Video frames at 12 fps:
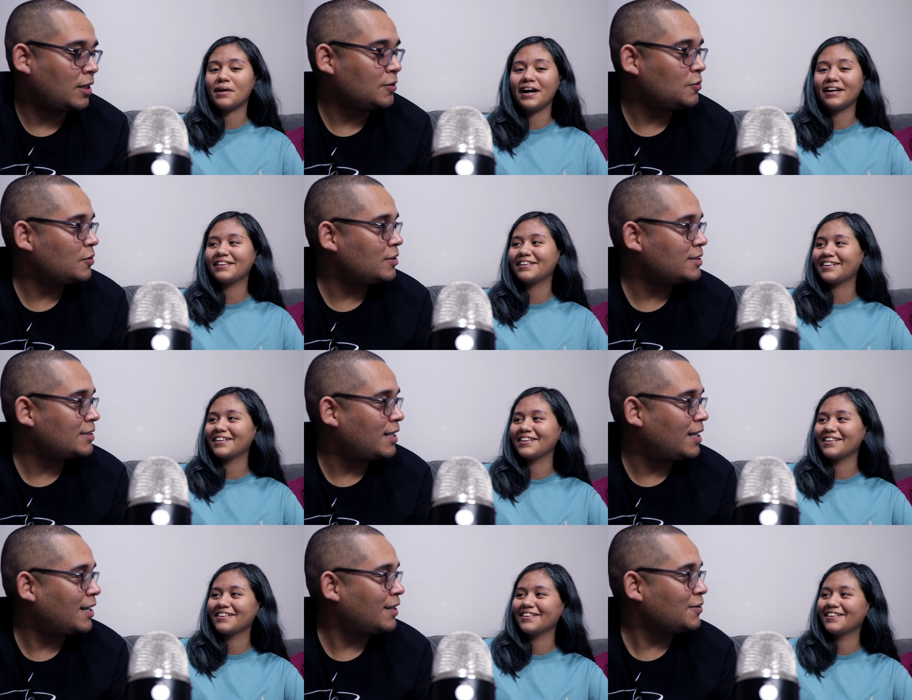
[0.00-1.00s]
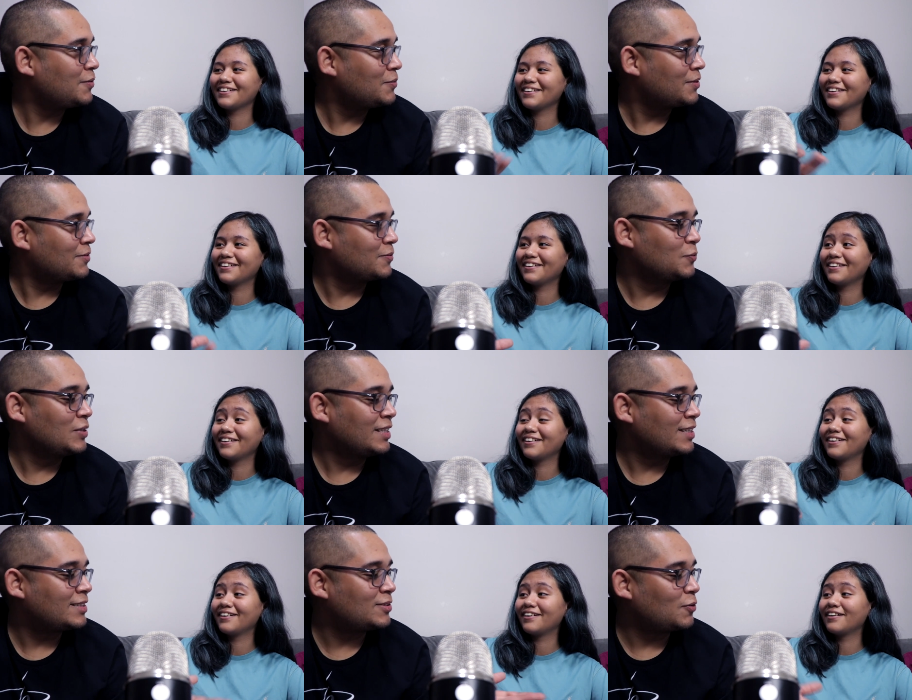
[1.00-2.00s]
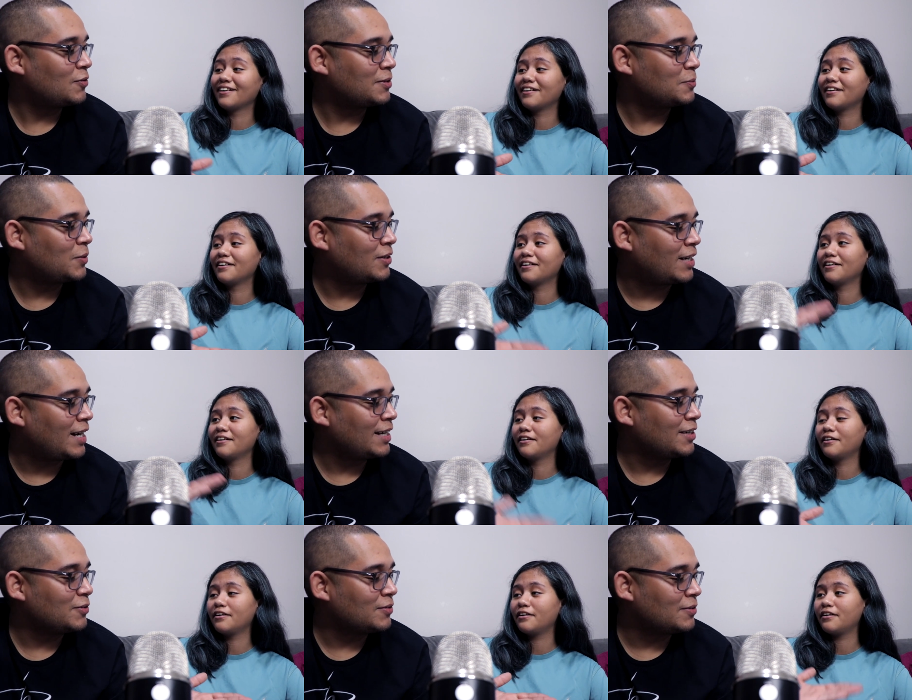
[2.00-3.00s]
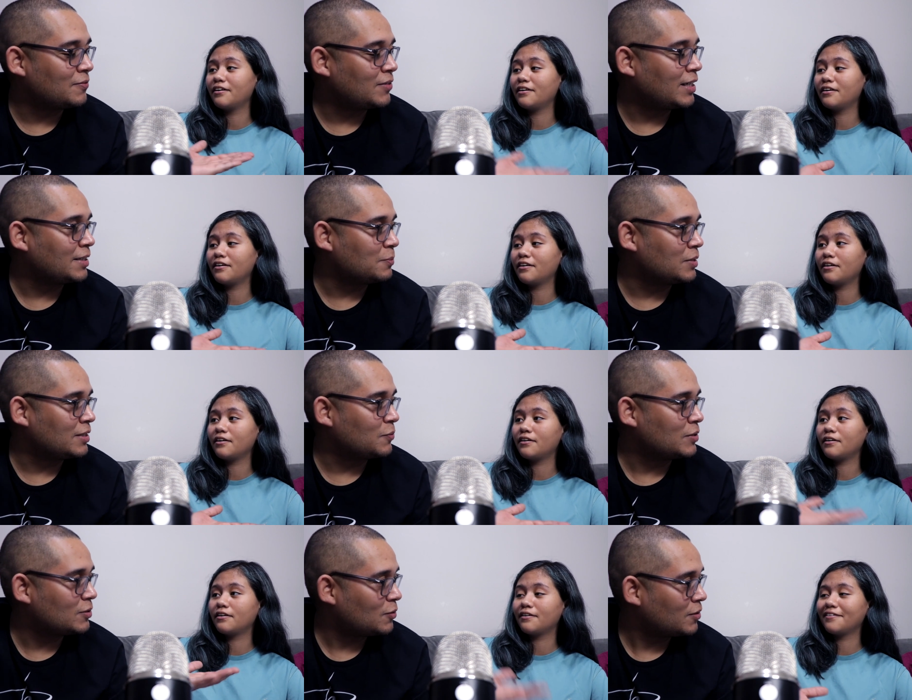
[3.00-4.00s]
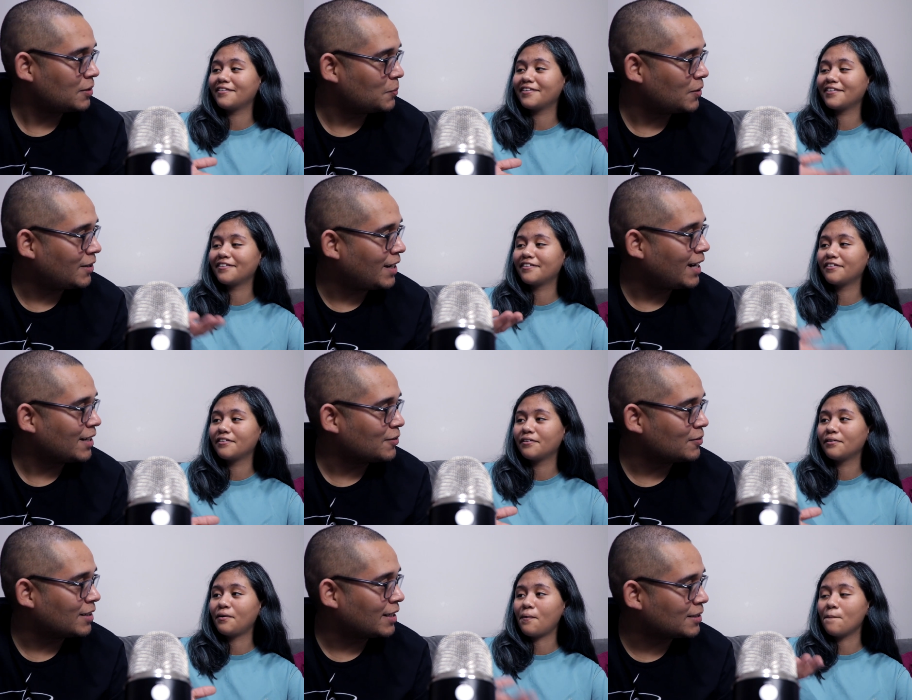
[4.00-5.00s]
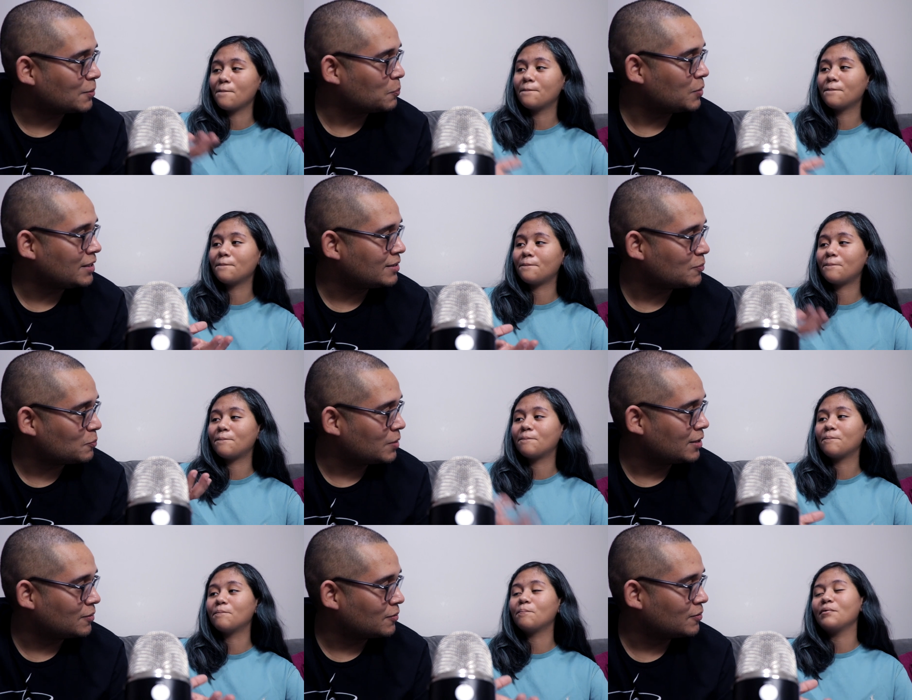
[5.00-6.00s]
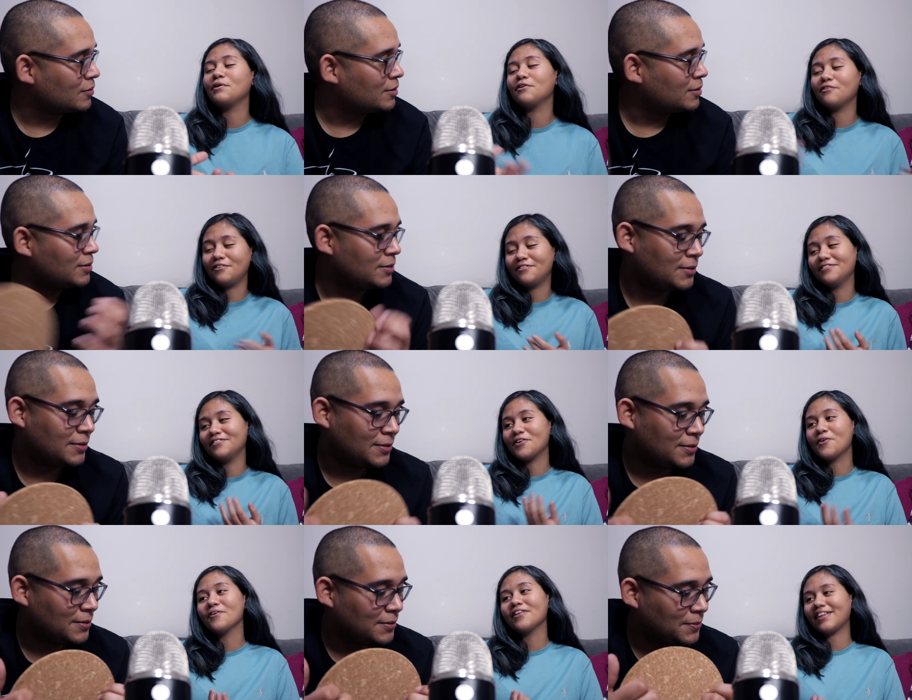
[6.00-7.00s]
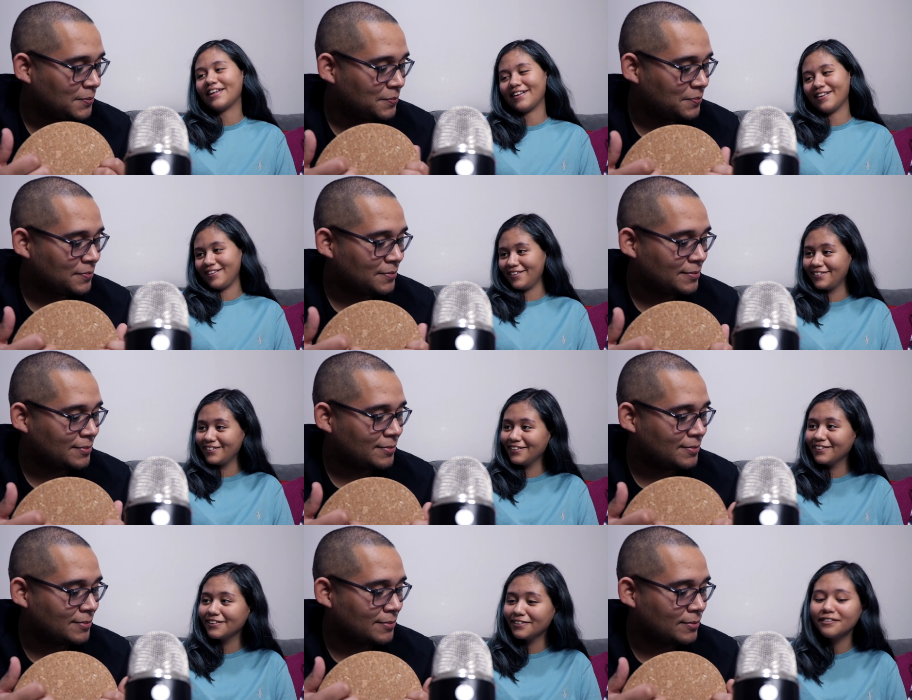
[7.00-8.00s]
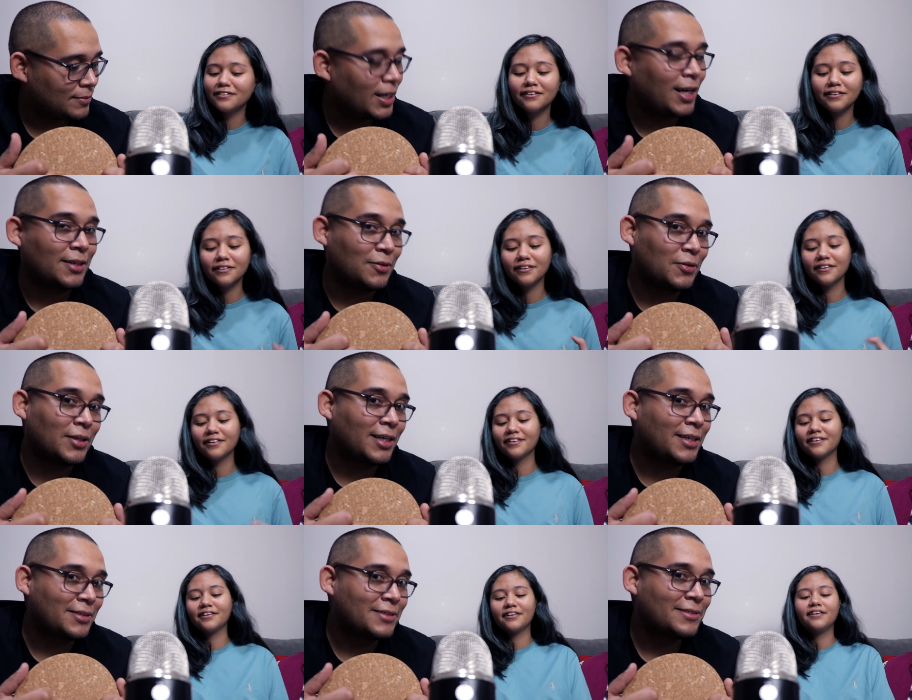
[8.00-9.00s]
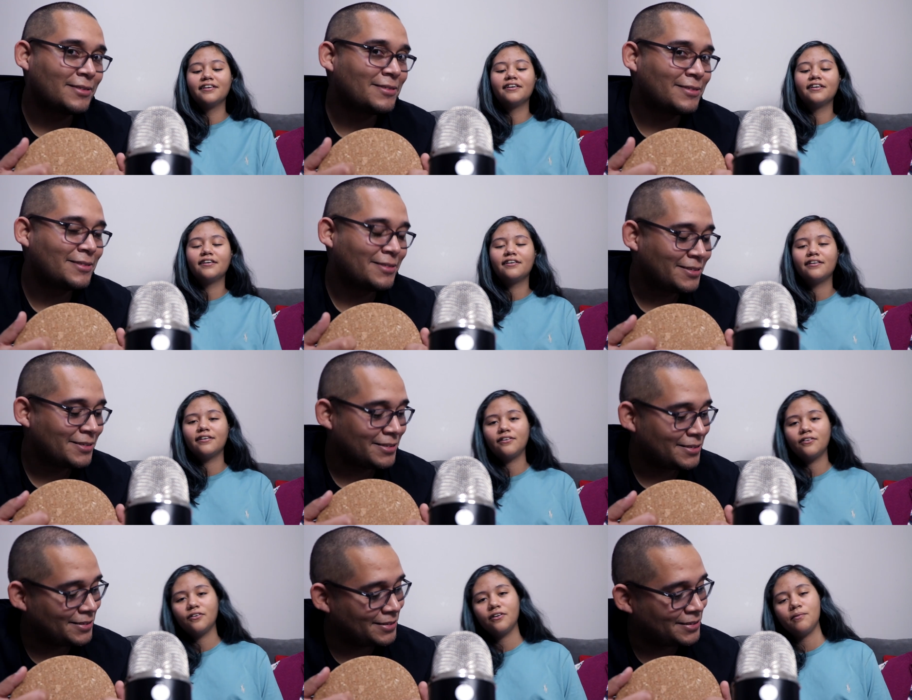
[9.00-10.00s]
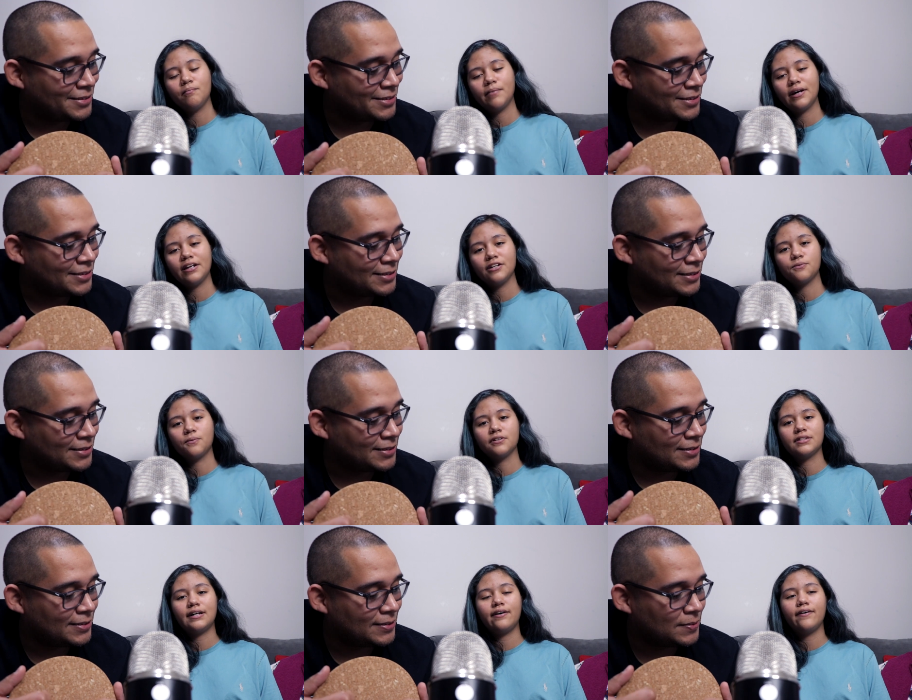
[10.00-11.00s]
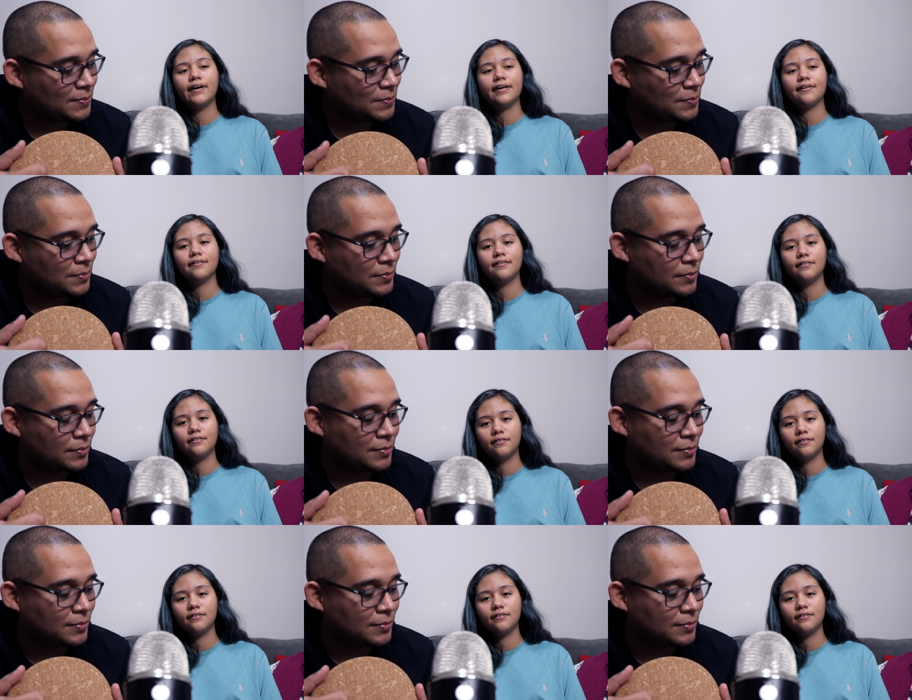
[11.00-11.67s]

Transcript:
Speaker 1: how you know that's not iron? We're not talking about iron, the vitamin. We're talking about iron, like the piece of metal.
Speaker 2: But you don't know that.
Speaker 1: I know that.
Speaker 2: Or in Betty's words, iron.